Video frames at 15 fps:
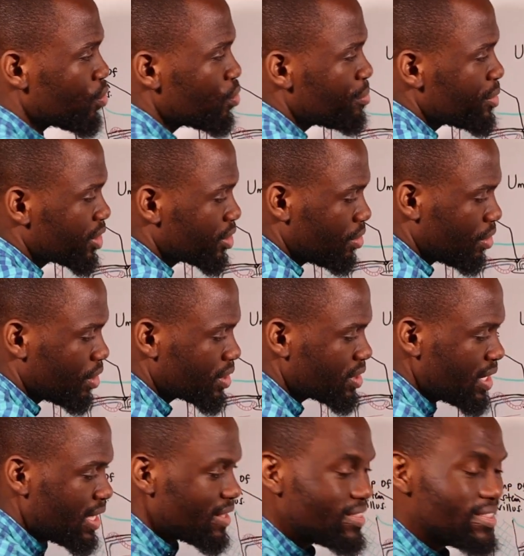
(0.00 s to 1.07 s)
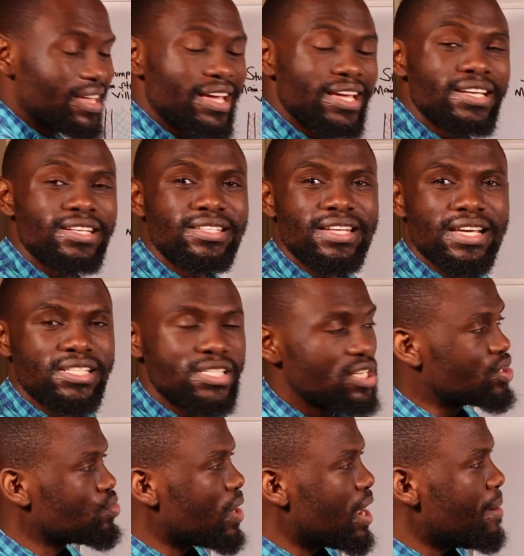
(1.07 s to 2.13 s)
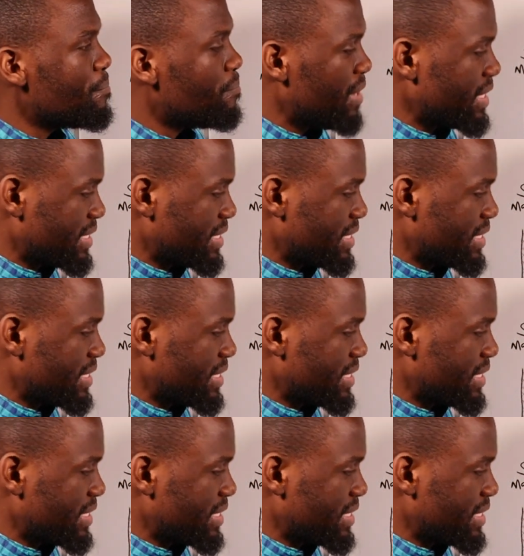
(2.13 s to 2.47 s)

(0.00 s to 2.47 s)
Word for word: will be called the decidua decidua